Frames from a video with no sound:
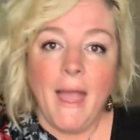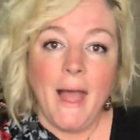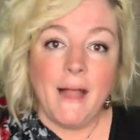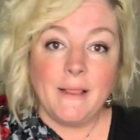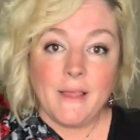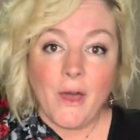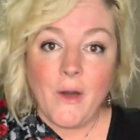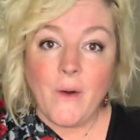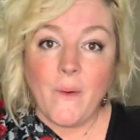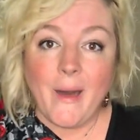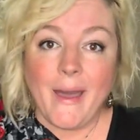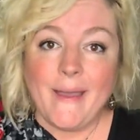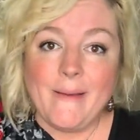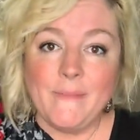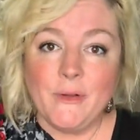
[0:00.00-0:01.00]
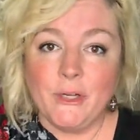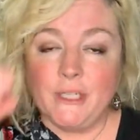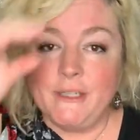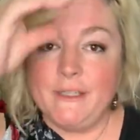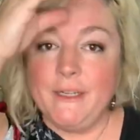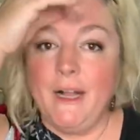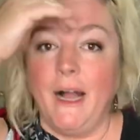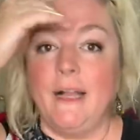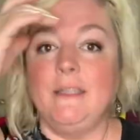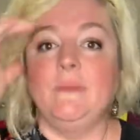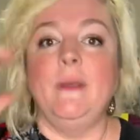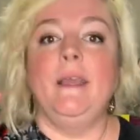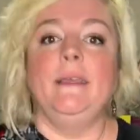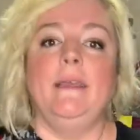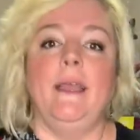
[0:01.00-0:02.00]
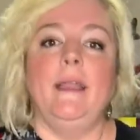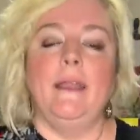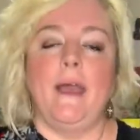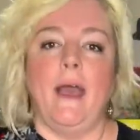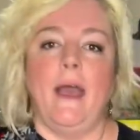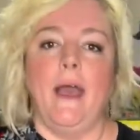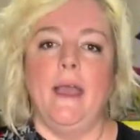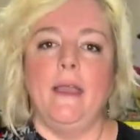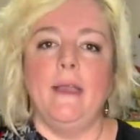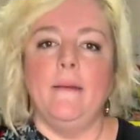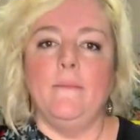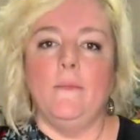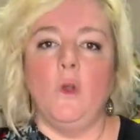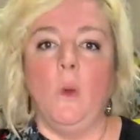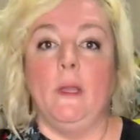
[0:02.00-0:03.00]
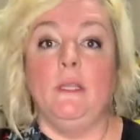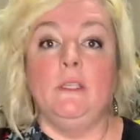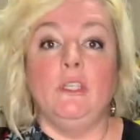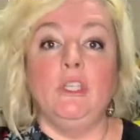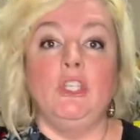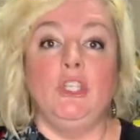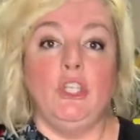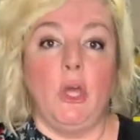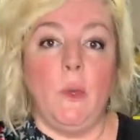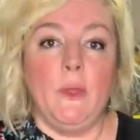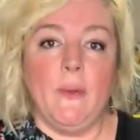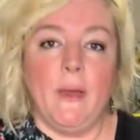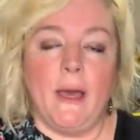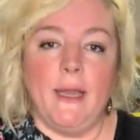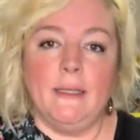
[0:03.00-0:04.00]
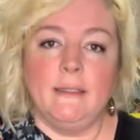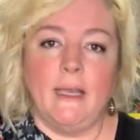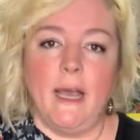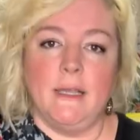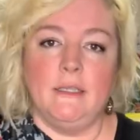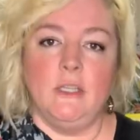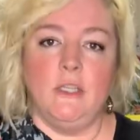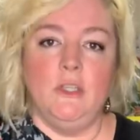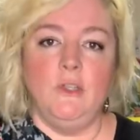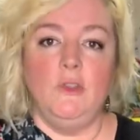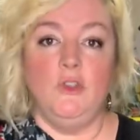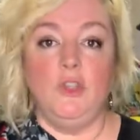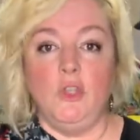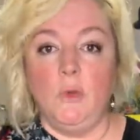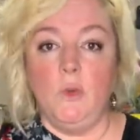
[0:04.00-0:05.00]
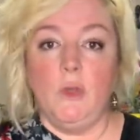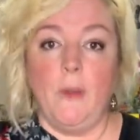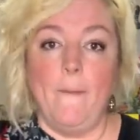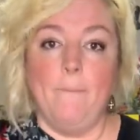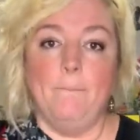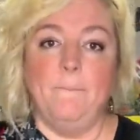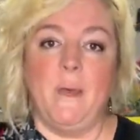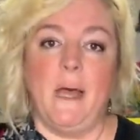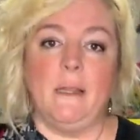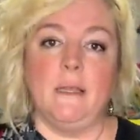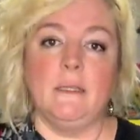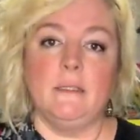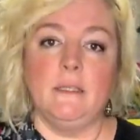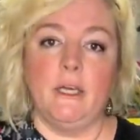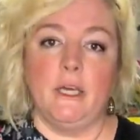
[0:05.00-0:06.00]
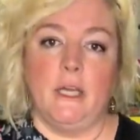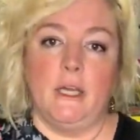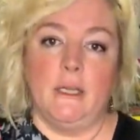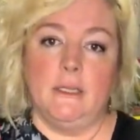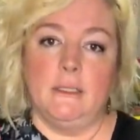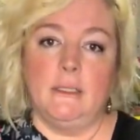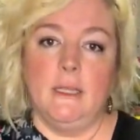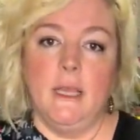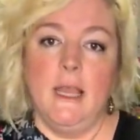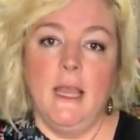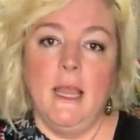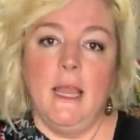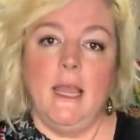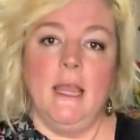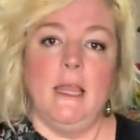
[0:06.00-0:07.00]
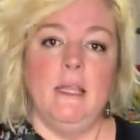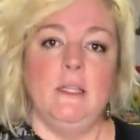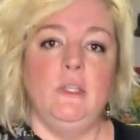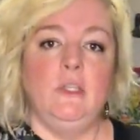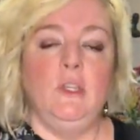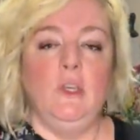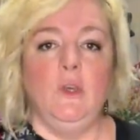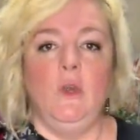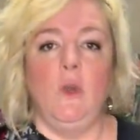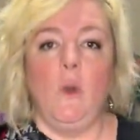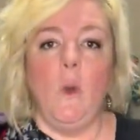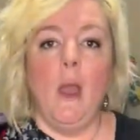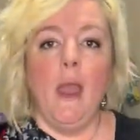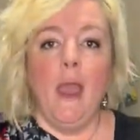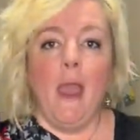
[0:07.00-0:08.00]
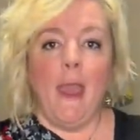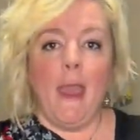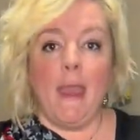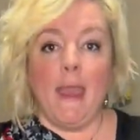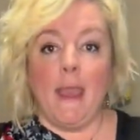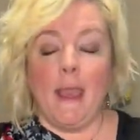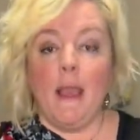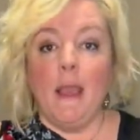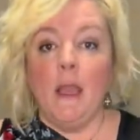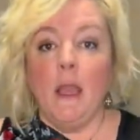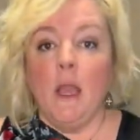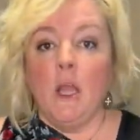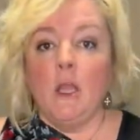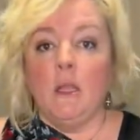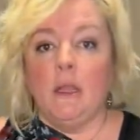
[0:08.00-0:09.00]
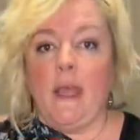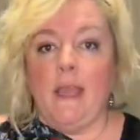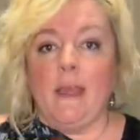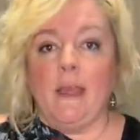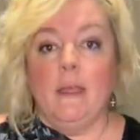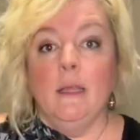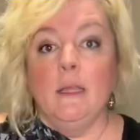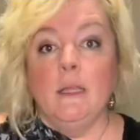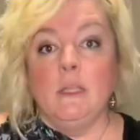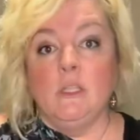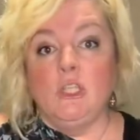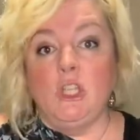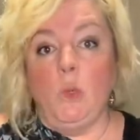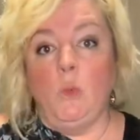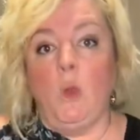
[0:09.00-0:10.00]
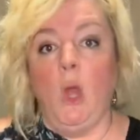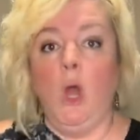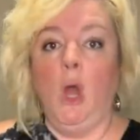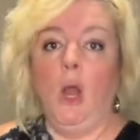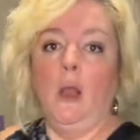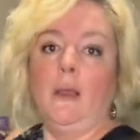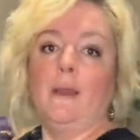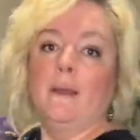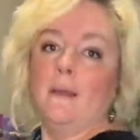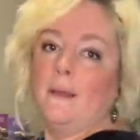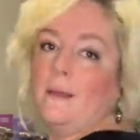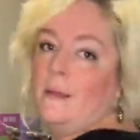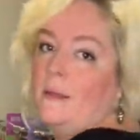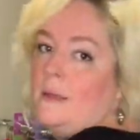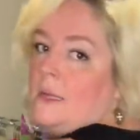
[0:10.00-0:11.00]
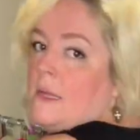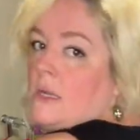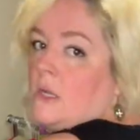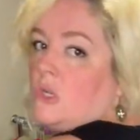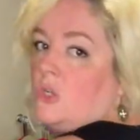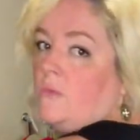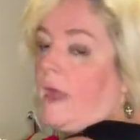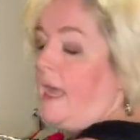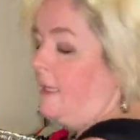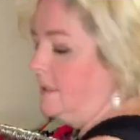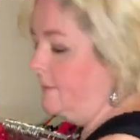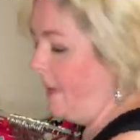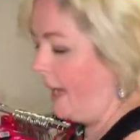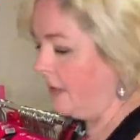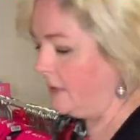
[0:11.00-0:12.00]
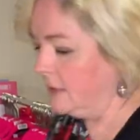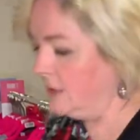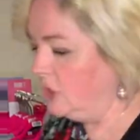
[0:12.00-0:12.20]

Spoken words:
Hello, I am Krista Goswick, and I am going to show you guys how to do your Bella skirt into a sarong dress, backless